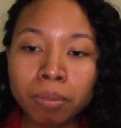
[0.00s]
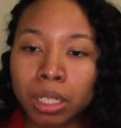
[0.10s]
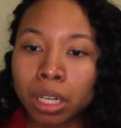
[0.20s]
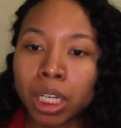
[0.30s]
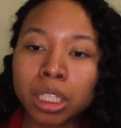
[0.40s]

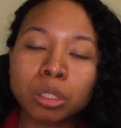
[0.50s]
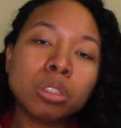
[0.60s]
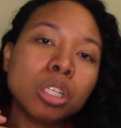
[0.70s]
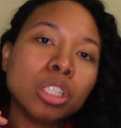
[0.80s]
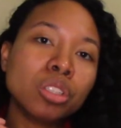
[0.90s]
Uh,
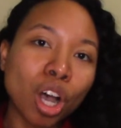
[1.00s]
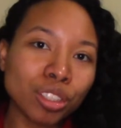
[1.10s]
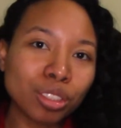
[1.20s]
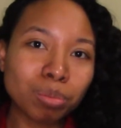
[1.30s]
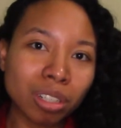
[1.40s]

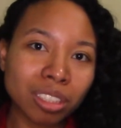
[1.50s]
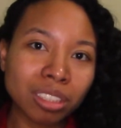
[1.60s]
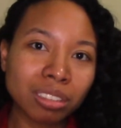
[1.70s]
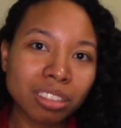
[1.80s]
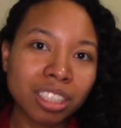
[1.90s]
Doctor Bronner
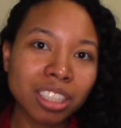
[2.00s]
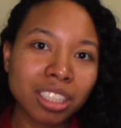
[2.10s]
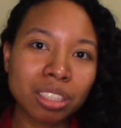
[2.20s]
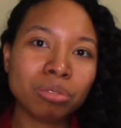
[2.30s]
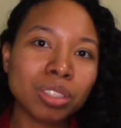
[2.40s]
is
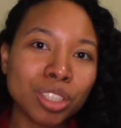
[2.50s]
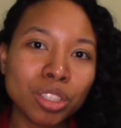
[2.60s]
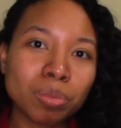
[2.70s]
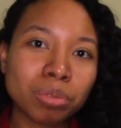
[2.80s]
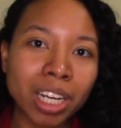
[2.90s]
a really good
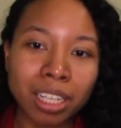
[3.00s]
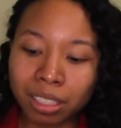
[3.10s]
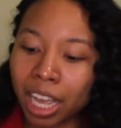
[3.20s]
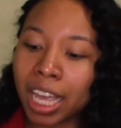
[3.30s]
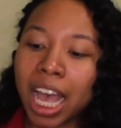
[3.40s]
brand.
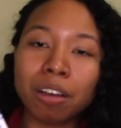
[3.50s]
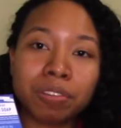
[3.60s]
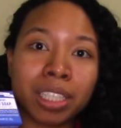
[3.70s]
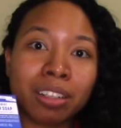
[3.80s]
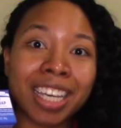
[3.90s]
I have
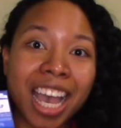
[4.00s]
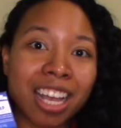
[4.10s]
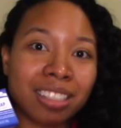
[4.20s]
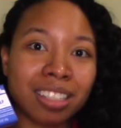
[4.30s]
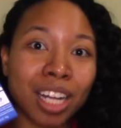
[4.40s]
their
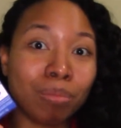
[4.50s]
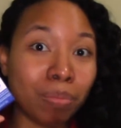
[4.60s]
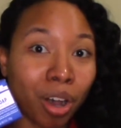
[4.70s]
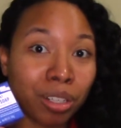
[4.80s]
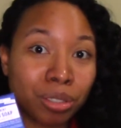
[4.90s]
Castile
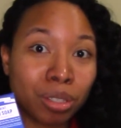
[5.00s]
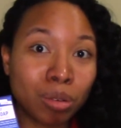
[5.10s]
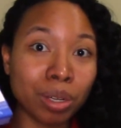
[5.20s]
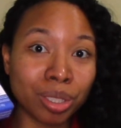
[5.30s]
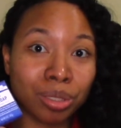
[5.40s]
bar soap.
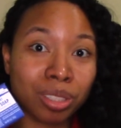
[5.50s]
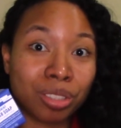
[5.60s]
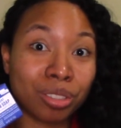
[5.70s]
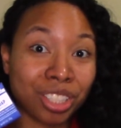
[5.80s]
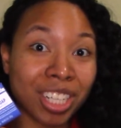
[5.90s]
I use this
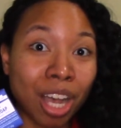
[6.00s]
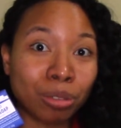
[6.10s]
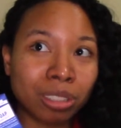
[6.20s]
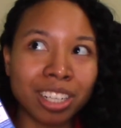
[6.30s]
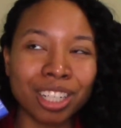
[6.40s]
to
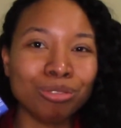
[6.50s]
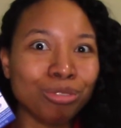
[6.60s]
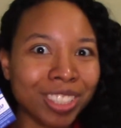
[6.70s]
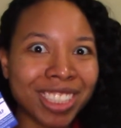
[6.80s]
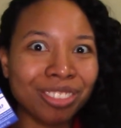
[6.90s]
shower. I
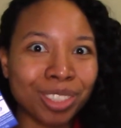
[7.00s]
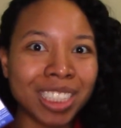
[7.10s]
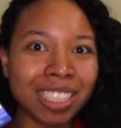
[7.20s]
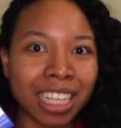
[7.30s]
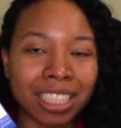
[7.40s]
really, really
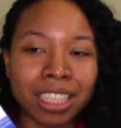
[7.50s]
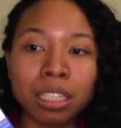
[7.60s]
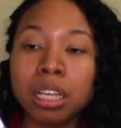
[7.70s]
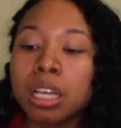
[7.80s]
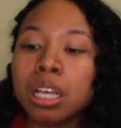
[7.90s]
like it.
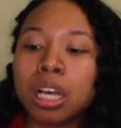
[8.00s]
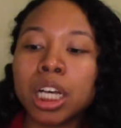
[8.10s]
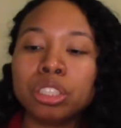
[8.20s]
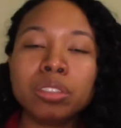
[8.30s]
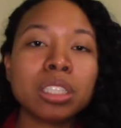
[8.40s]
Uh,
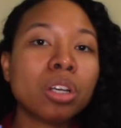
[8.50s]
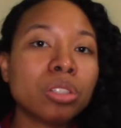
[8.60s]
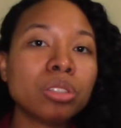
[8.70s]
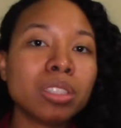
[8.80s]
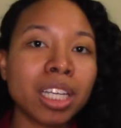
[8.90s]
you can
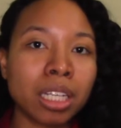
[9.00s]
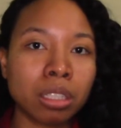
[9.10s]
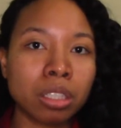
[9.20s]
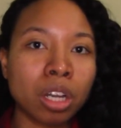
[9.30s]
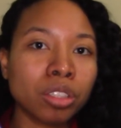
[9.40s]
also get
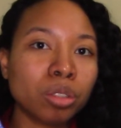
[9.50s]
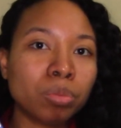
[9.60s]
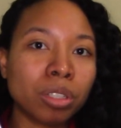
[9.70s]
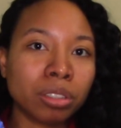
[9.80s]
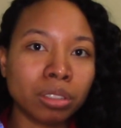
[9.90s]
Doctor
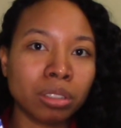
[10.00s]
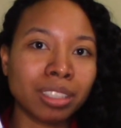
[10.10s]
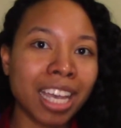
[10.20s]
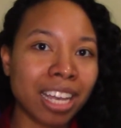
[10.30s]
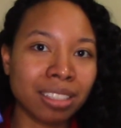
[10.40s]
Bronner's
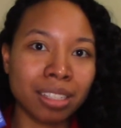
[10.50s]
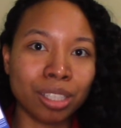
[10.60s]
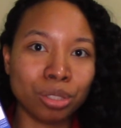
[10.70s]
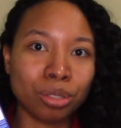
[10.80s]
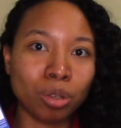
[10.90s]
Castile
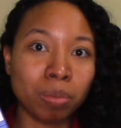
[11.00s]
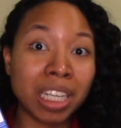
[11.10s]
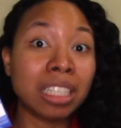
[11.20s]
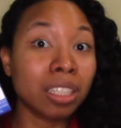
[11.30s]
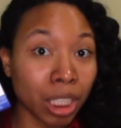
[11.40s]
soap
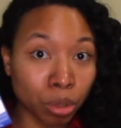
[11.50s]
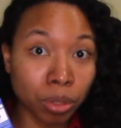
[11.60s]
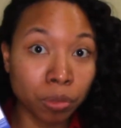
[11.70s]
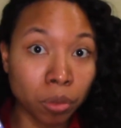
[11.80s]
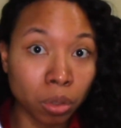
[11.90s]
in liquid
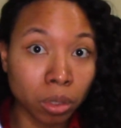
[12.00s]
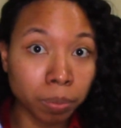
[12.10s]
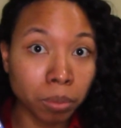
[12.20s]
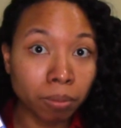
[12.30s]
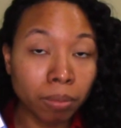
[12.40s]
form.
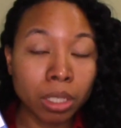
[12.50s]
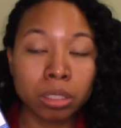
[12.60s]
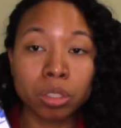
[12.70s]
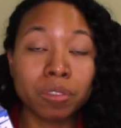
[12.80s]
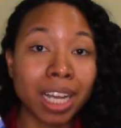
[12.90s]
So
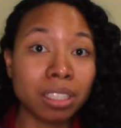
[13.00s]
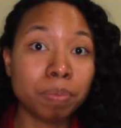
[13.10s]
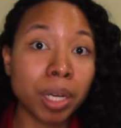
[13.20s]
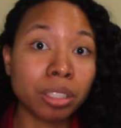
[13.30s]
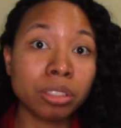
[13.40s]
if that's
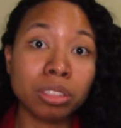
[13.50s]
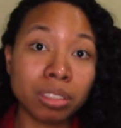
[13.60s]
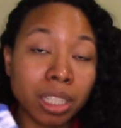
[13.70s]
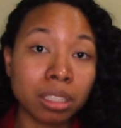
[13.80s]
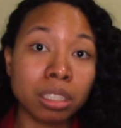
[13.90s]
better, just
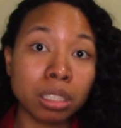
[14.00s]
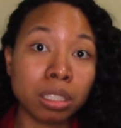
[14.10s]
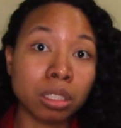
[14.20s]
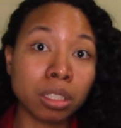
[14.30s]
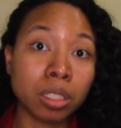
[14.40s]
get
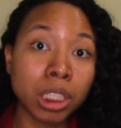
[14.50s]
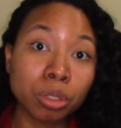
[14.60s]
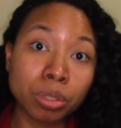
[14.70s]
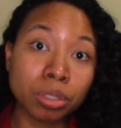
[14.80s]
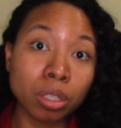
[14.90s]
the, the
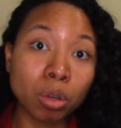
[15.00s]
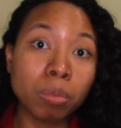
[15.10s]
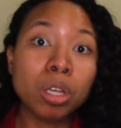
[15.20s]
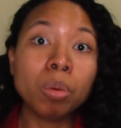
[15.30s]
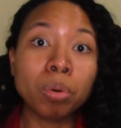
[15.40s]
liquid soap,
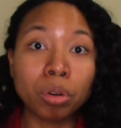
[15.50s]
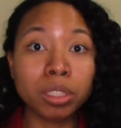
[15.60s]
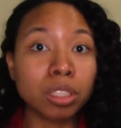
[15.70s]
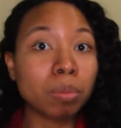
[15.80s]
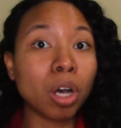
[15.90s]
pour it
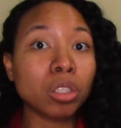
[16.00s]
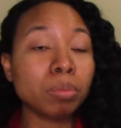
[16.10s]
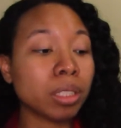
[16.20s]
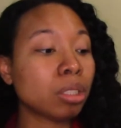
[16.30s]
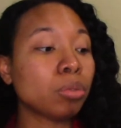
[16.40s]
in a bottle,
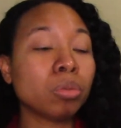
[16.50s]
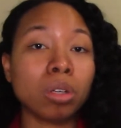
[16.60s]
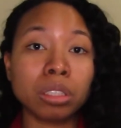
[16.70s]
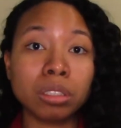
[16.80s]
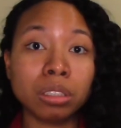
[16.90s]
mix it with
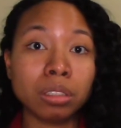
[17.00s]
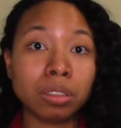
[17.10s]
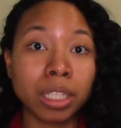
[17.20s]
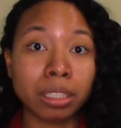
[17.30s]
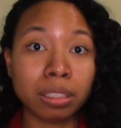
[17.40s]
water
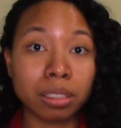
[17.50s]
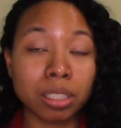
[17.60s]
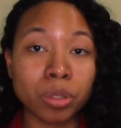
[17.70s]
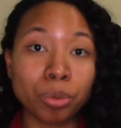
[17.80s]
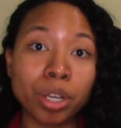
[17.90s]
like this in a
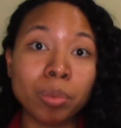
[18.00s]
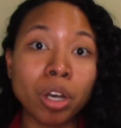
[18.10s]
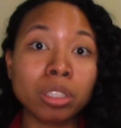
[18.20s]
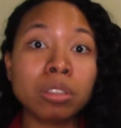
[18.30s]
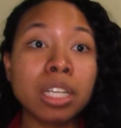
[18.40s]
spray
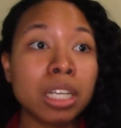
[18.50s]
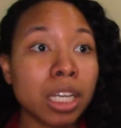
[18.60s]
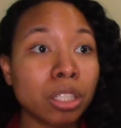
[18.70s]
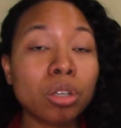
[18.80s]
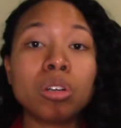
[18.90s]
bottle,
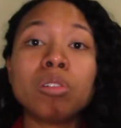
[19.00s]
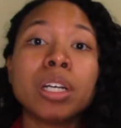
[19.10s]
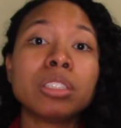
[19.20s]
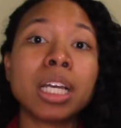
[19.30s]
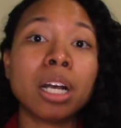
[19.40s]
and go around
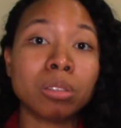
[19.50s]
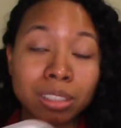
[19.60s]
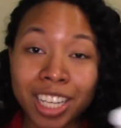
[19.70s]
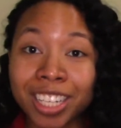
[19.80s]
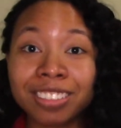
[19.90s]
your house
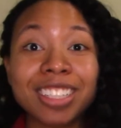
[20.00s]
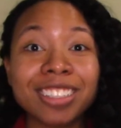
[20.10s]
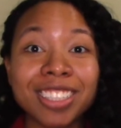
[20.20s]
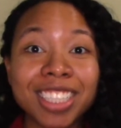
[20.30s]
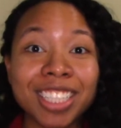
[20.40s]
and
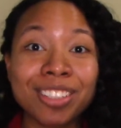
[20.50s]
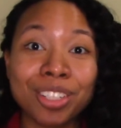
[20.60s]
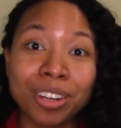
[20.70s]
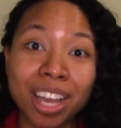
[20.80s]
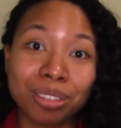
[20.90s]
clean your
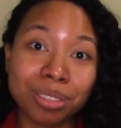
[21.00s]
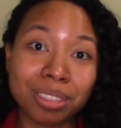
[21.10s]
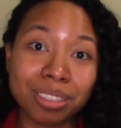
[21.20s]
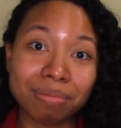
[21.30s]
house.